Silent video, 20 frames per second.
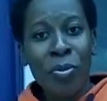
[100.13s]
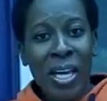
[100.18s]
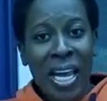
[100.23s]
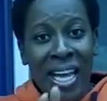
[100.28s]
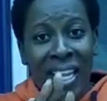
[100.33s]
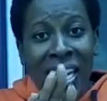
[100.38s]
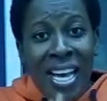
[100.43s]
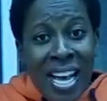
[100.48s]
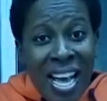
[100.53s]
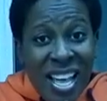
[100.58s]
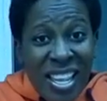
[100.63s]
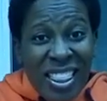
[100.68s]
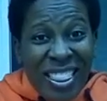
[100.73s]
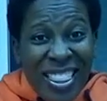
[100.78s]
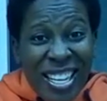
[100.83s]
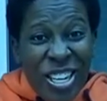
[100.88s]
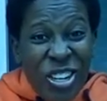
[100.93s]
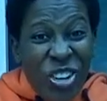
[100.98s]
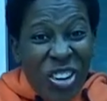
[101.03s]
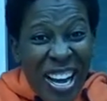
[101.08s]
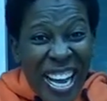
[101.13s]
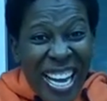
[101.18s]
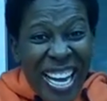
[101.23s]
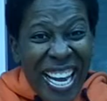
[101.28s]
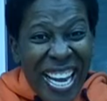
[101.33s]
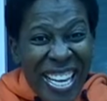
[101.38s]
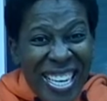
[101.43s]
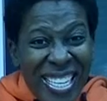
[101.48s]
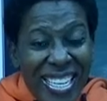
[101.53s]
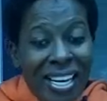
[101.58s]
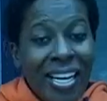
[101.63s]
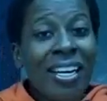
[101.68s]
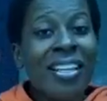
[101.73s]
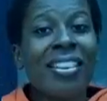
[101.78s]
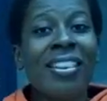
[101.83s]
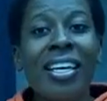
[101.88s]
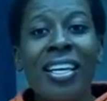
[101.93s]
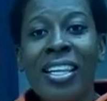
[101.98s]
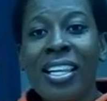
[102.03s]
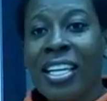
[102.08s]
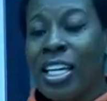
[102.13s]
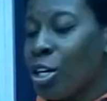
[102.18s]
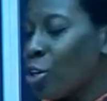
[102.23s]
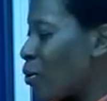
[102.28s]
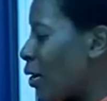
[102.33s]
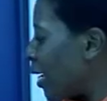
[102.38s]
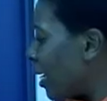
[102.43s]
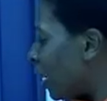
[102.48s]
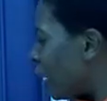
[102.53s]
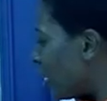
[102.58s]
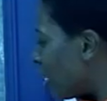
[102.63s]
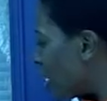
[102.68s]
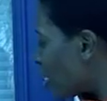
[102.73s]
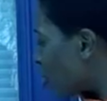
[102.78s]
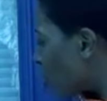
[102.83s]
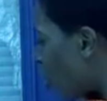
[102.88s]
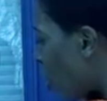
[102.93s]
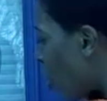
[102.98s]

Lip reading: we had little hand? The little hand is